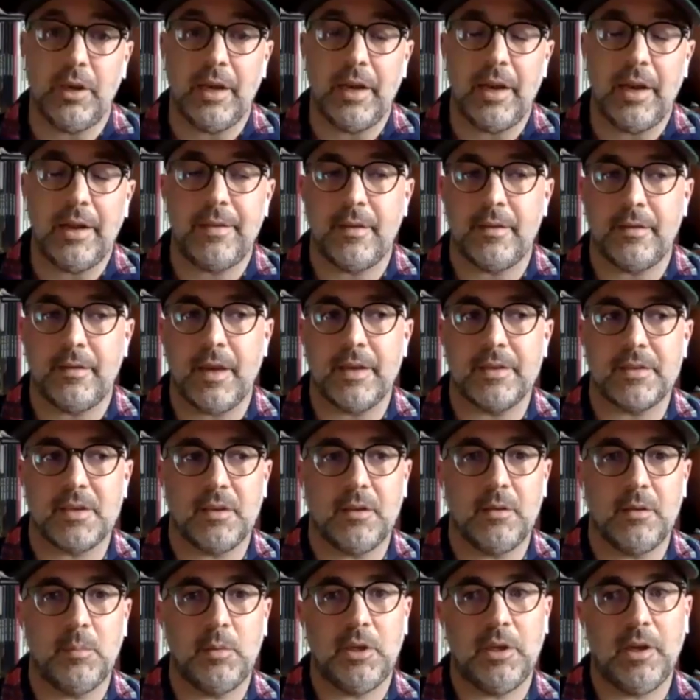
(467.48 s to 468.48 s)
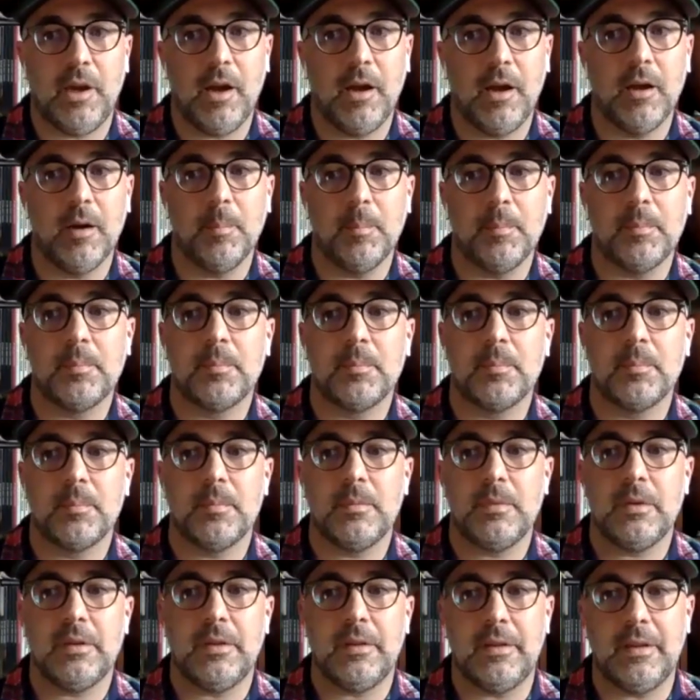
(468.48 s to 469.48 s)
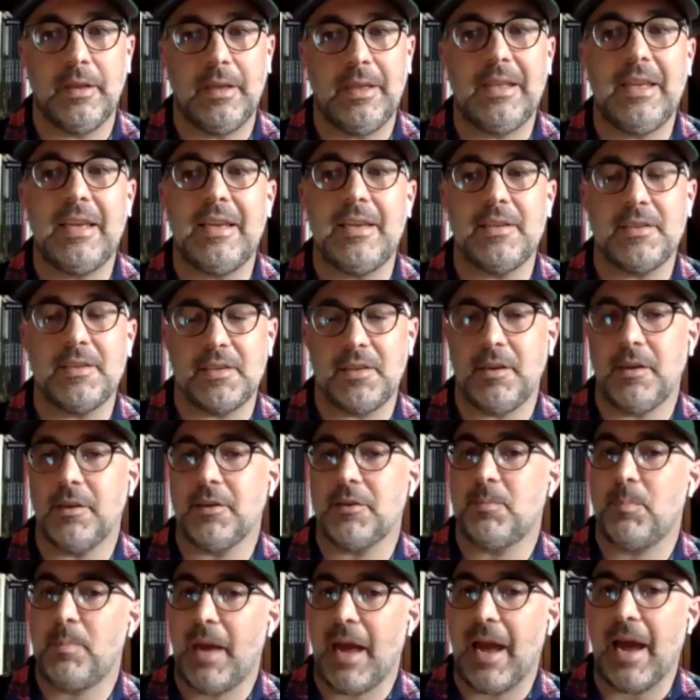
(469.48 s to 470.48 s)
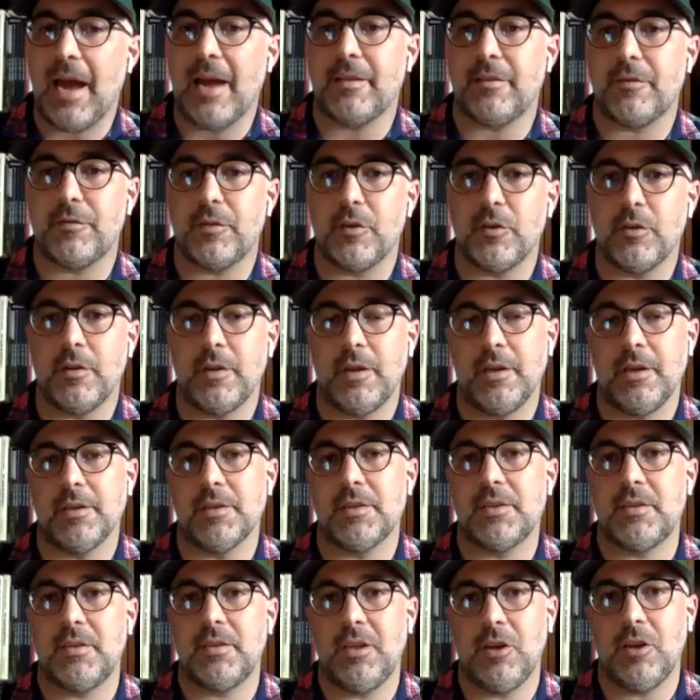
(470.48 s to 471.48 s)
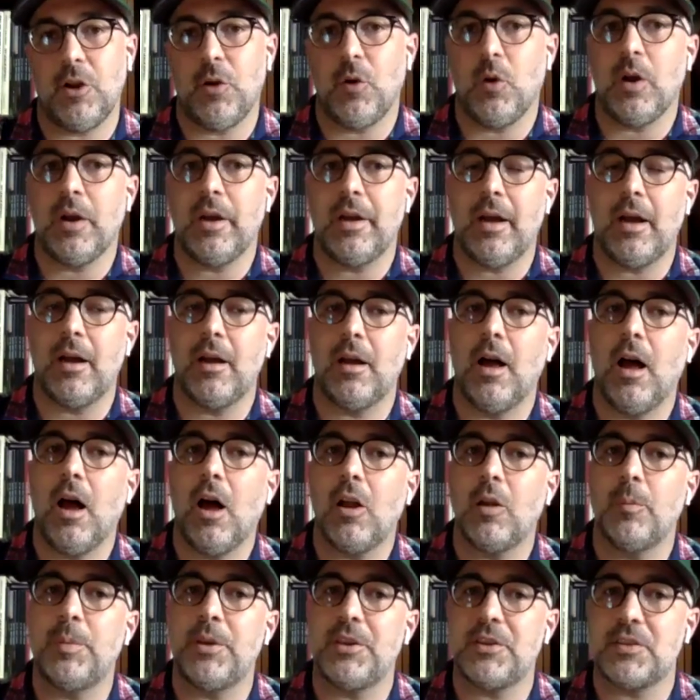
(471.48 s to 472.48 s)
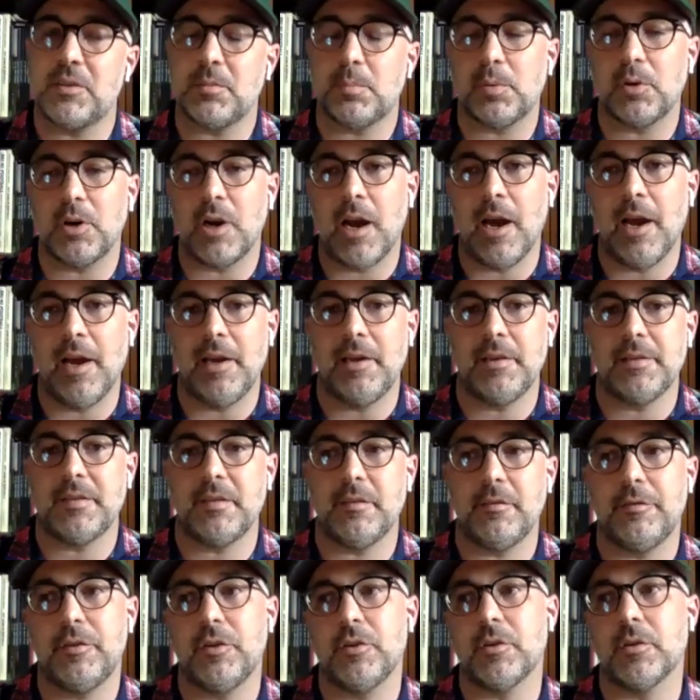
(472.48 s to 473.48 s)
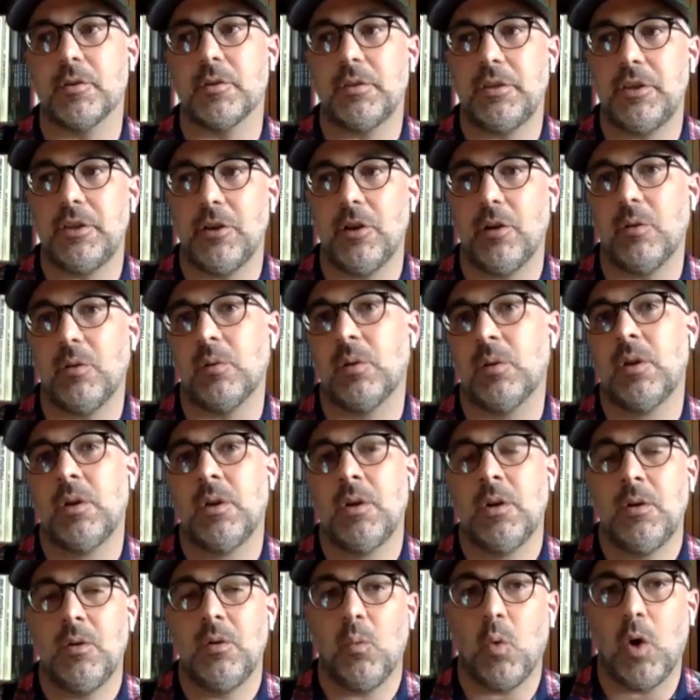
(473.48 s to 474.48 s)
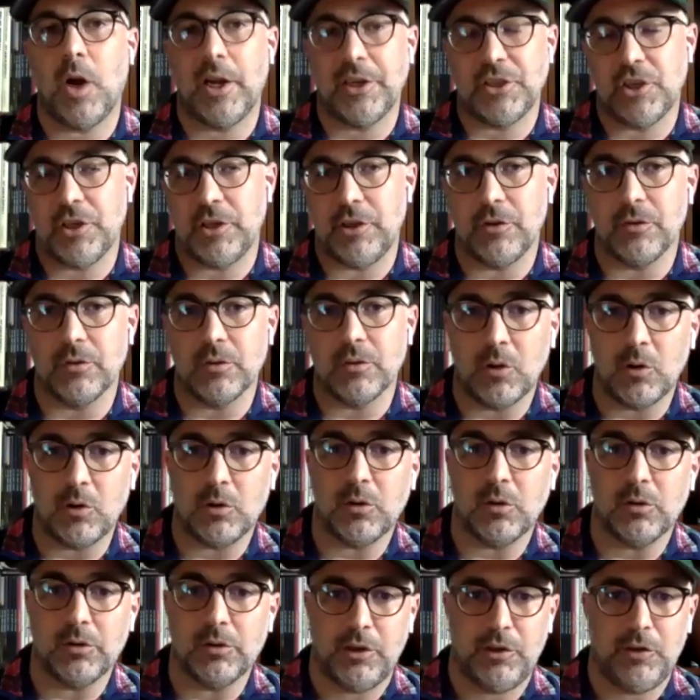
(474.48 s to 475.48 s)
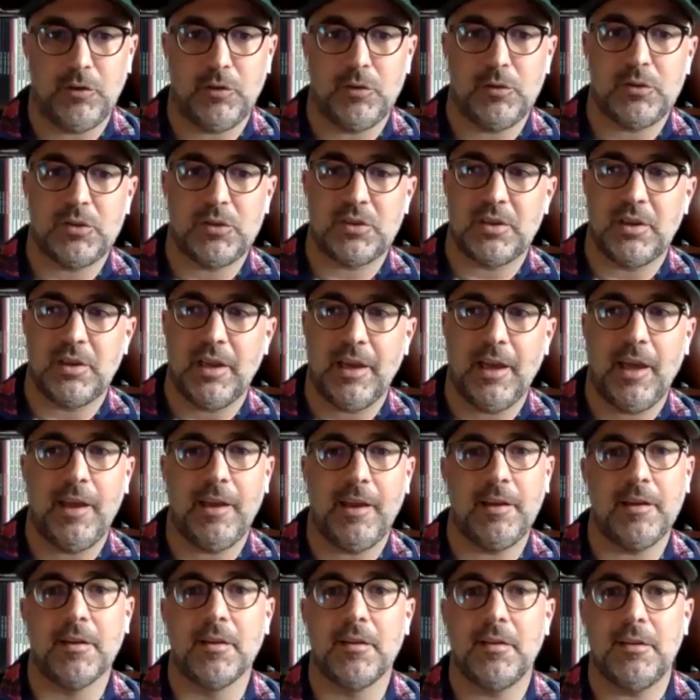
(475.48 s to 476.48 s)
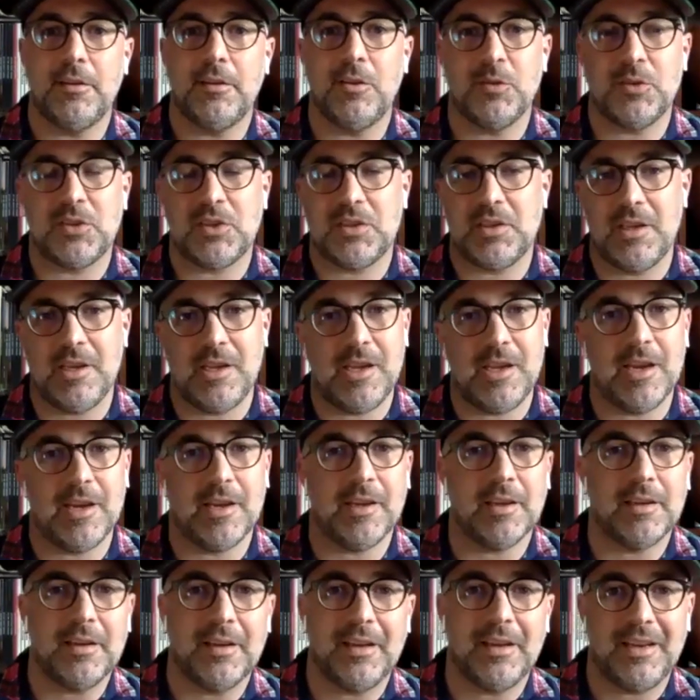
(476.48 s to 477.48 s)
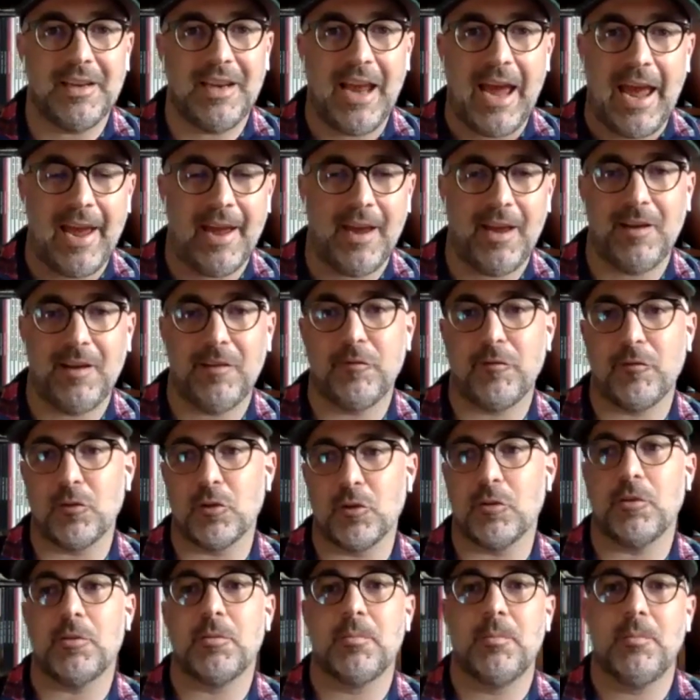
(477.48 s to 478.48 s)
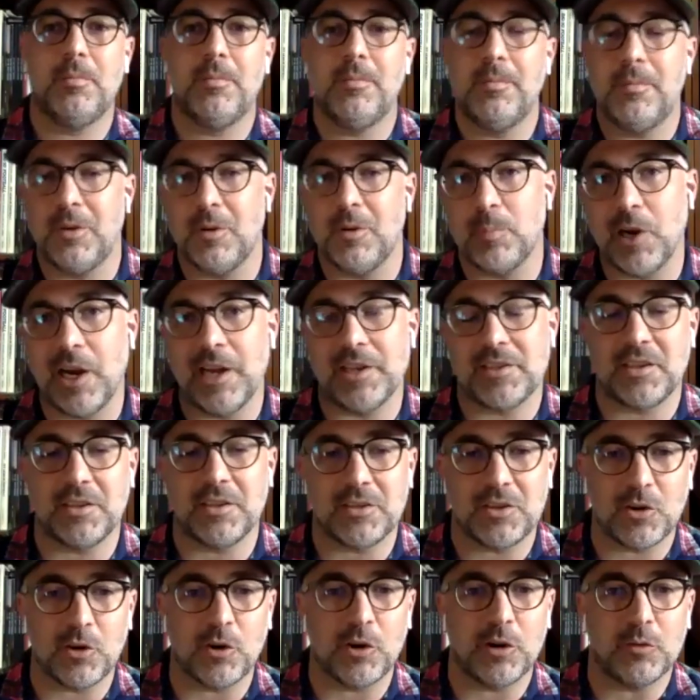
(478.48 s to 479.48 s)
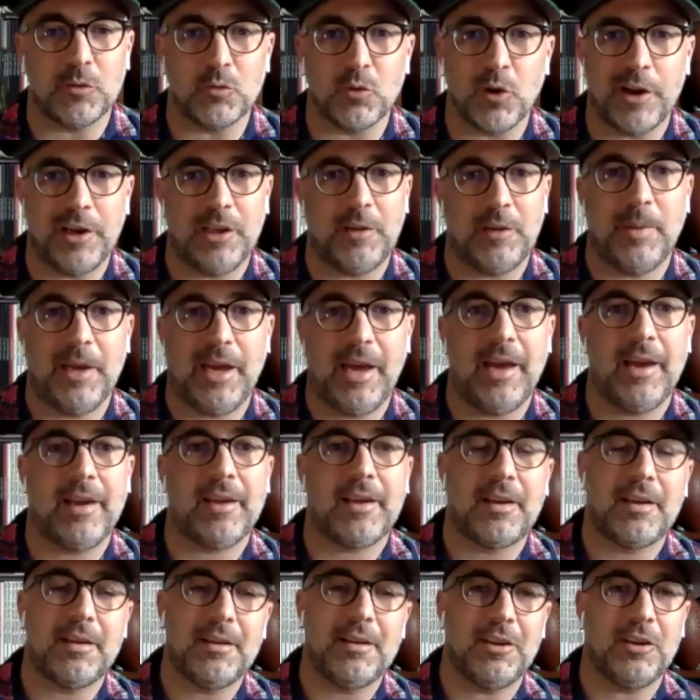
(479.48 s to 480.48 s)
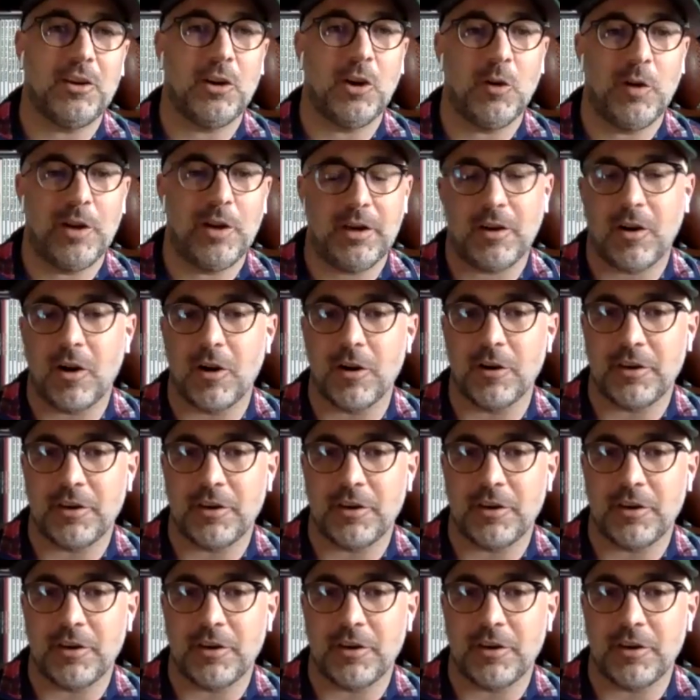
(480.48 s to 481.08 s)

And I think that's going to become the easiest path for this. You know, I'll be surprised if you're, you know, watching your local news and you see an ad for Nebraska's current running back, you know, at a car